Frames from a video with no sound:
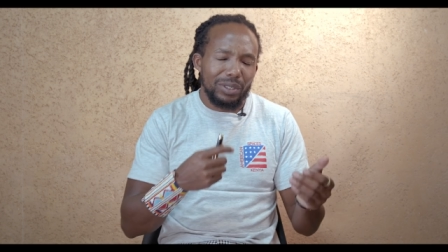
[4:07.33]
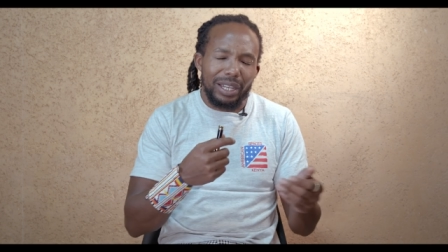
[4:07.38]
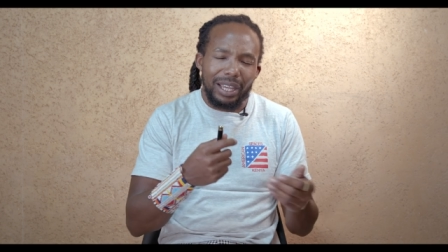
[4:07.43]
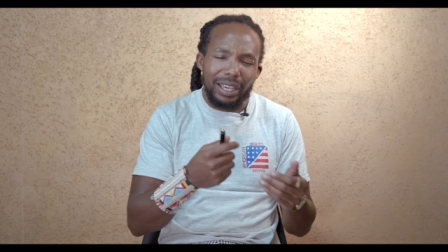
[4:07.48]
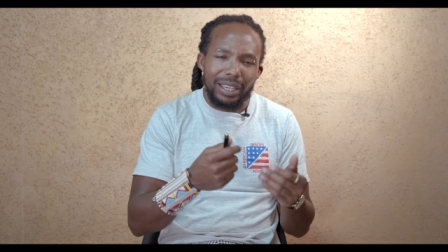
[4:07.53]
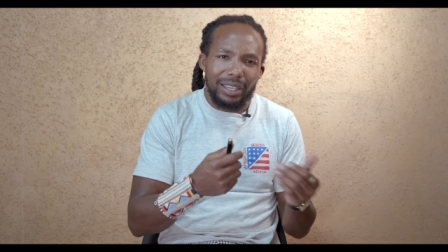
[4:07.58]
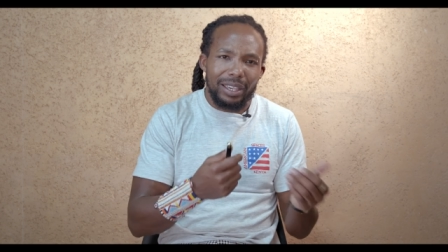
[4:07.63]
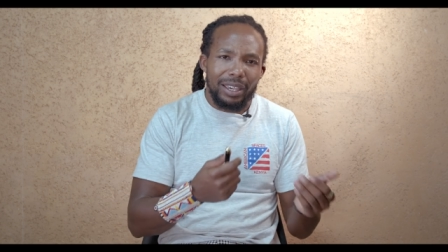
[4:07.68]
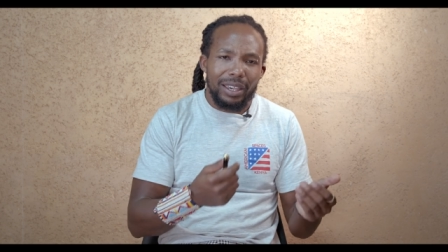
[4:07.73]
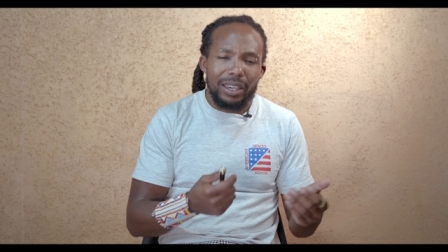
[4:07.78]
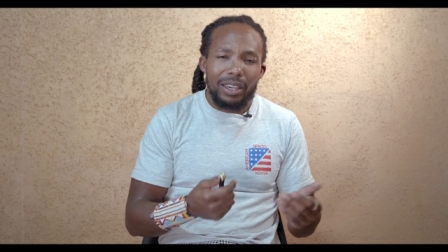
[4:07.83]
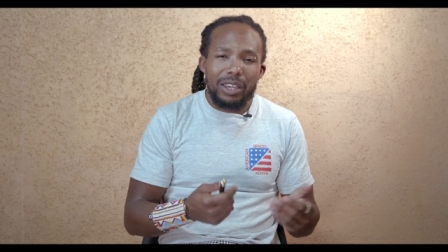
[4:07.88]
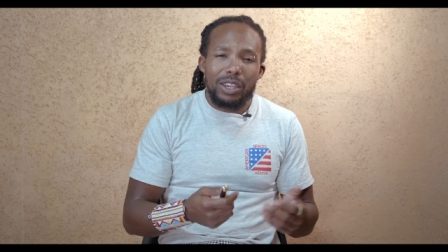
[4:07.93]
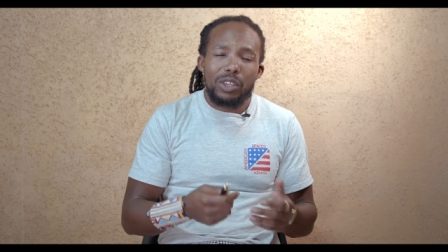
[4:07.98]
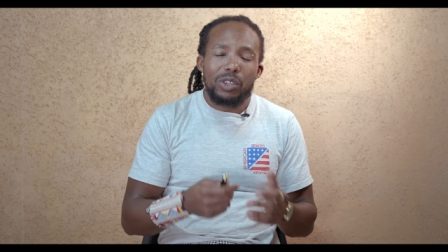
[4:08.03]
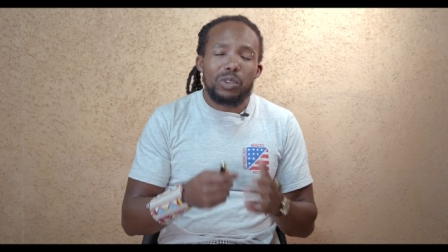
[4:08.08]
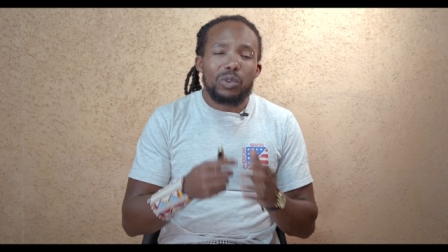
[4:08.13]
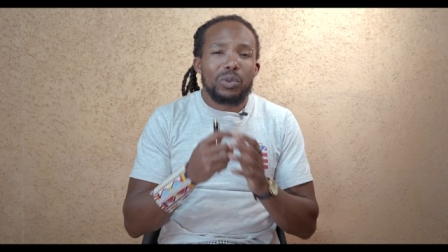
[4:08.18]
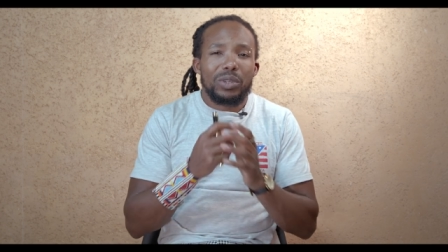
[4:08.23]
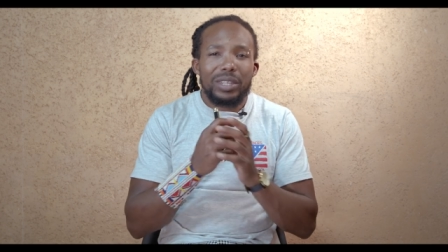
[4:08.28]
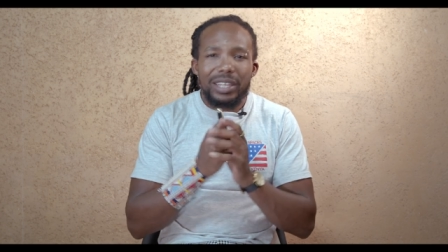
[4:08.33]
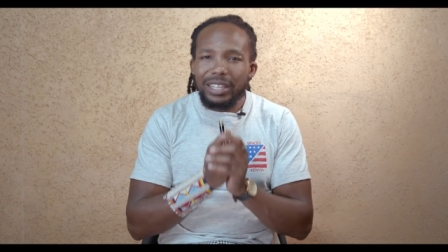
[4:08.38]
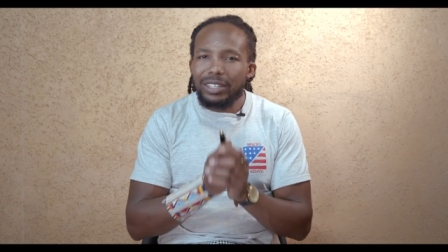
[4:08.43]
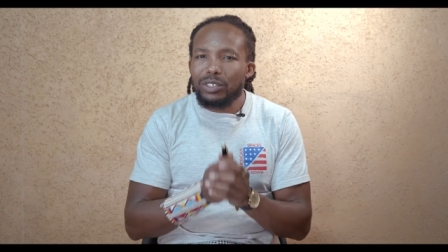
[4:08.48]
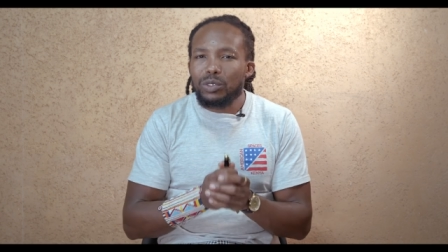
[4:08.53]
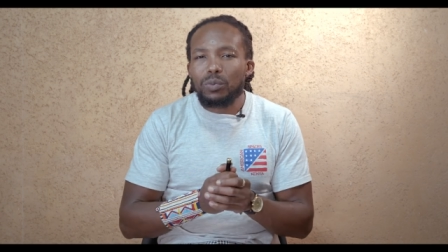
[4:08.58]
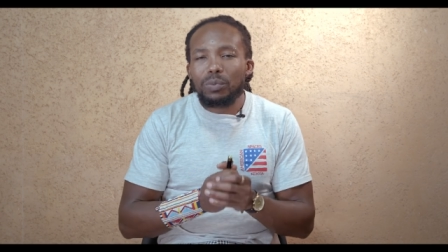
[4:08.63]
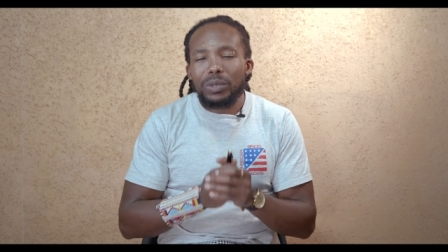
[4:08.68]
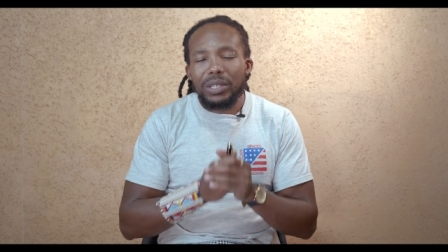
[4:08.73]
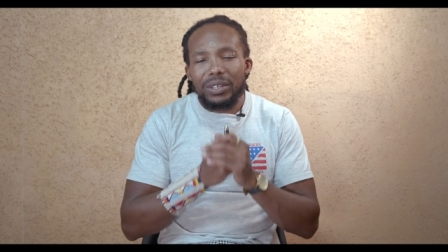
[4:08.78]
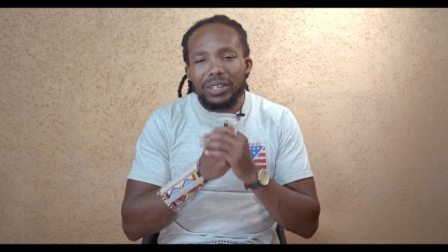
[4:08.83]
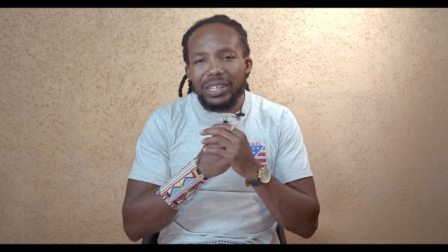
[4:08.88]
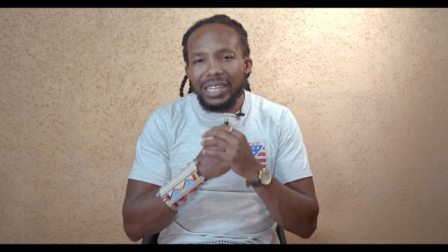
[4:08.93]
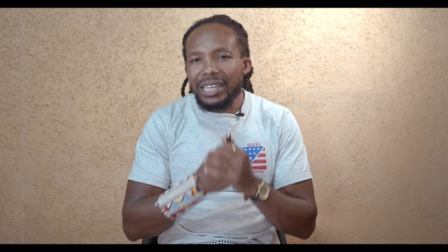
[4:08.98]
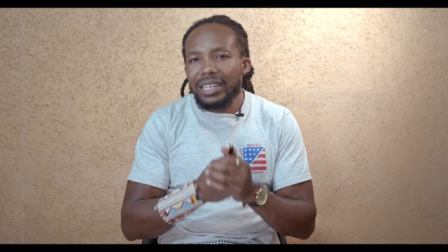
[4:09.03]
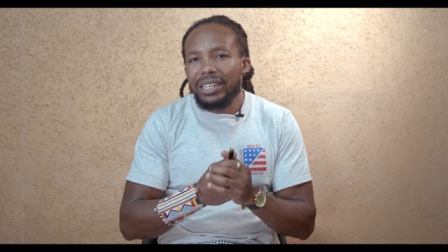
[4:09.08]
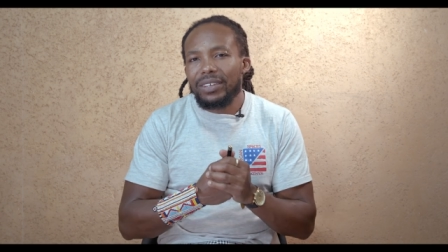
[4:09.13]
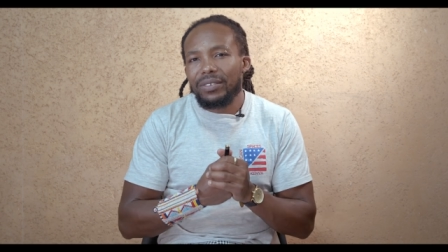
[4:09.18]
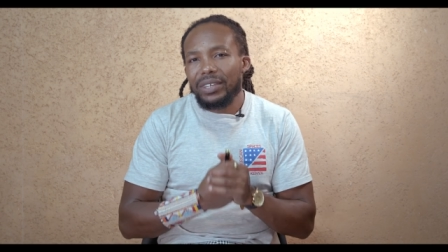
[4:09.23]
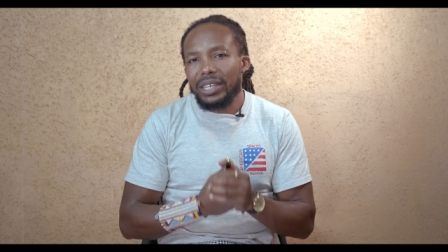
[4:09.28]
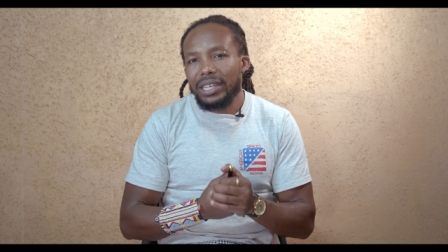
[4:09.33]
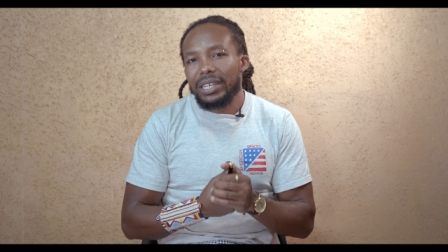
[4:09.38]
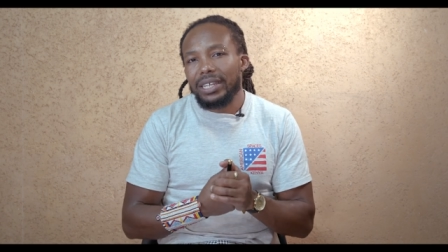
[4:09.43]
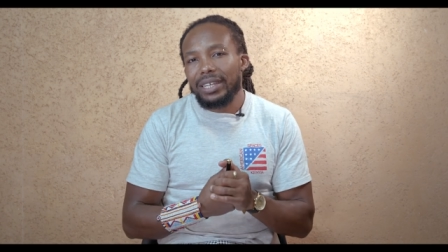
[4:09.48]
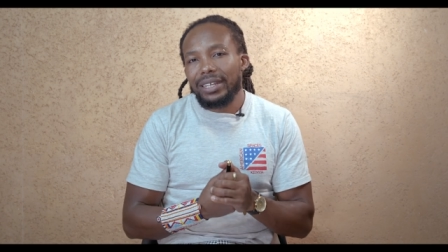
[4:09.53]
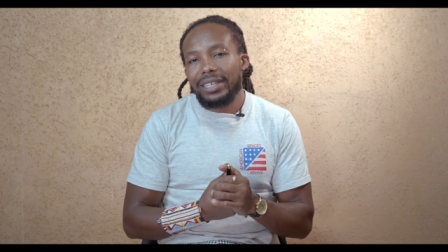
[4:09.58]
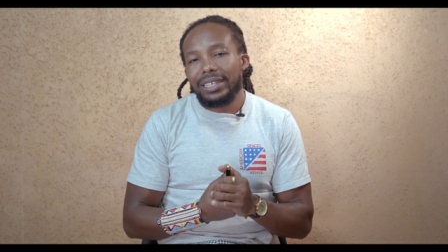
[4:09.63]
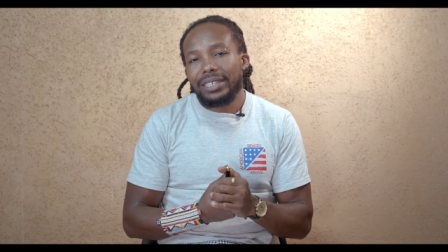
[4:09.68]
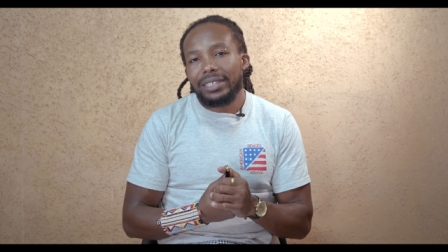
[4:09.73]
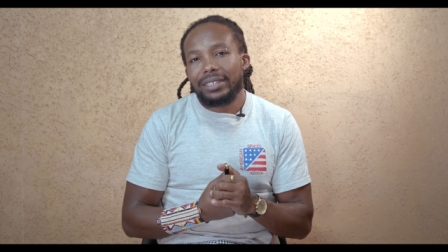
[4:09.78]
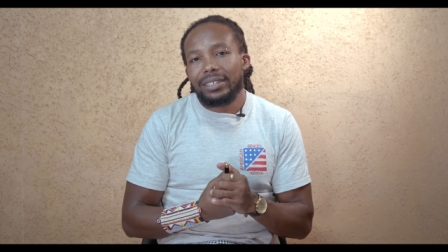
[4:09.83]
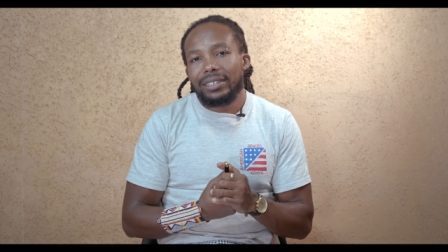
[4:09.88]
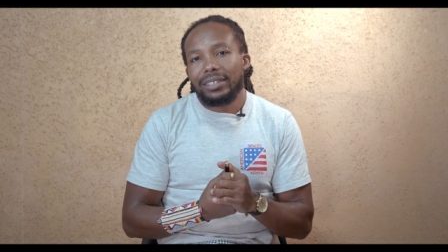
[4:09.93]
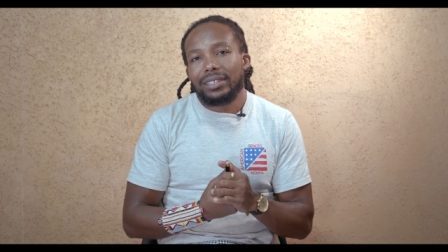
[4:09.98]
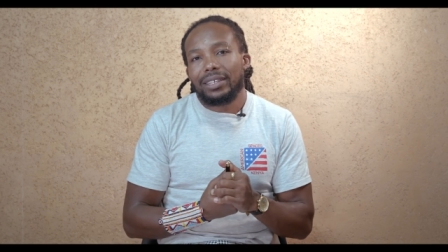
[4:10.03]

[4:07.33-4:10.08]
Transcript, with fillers: You, like, you need to be really, really clean